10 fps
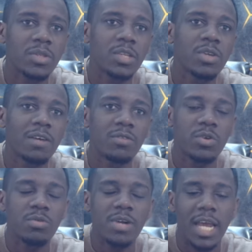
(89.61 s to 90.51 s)
then you have no
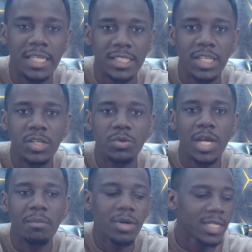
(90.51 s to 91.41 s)
right to
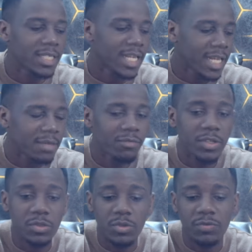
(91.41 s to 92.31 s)
come out and claim for a
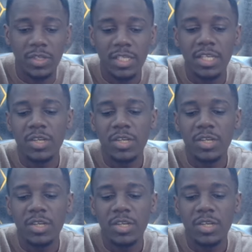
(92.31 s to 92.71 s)
trophy